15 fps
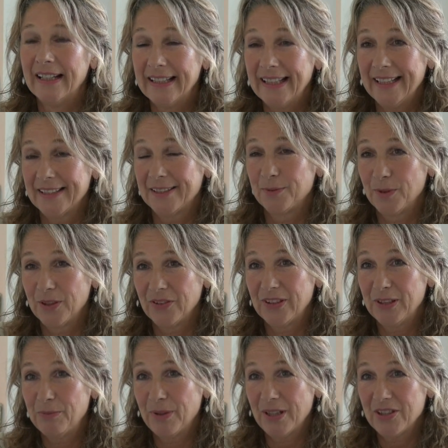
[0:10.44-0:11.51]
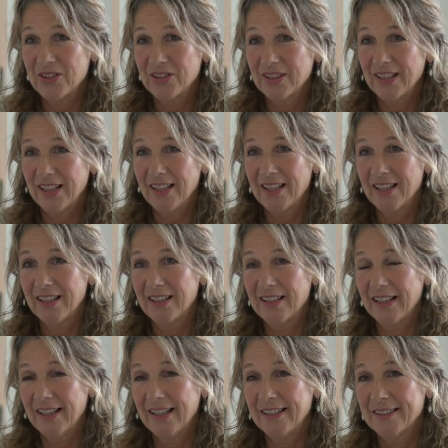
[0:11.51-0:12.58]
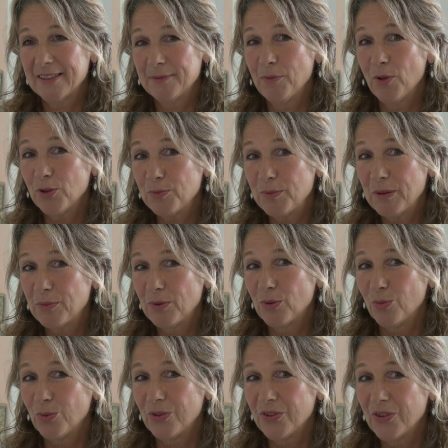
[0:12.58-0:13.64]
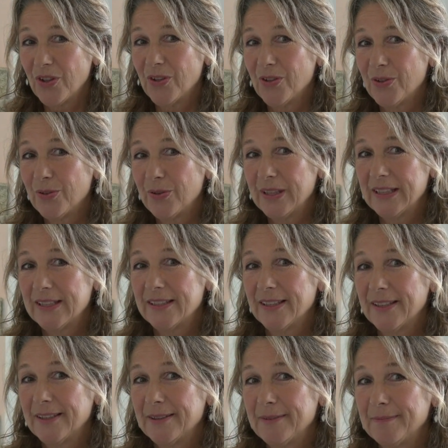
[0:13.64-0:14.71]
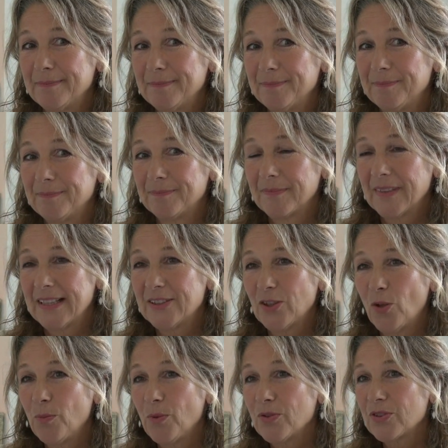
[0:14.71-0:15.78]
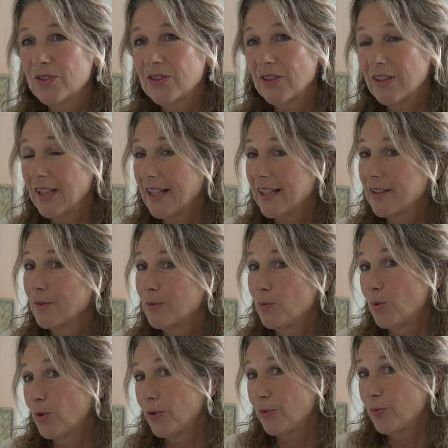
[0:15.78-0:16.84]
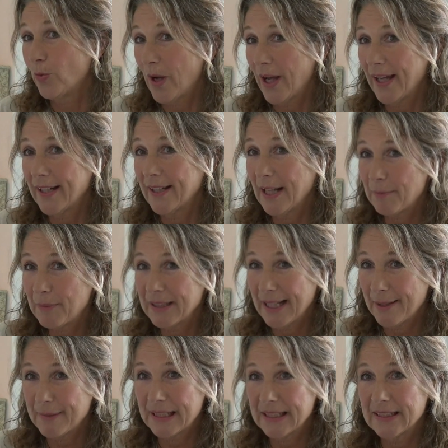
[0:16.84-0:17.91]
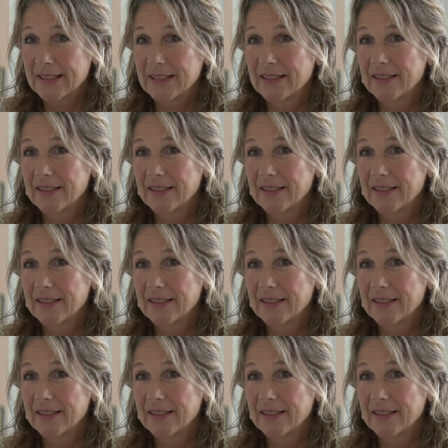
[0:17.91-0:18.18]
Yes, well, depression, I think, as most people will know, is it's almost like a worldwide epidemic.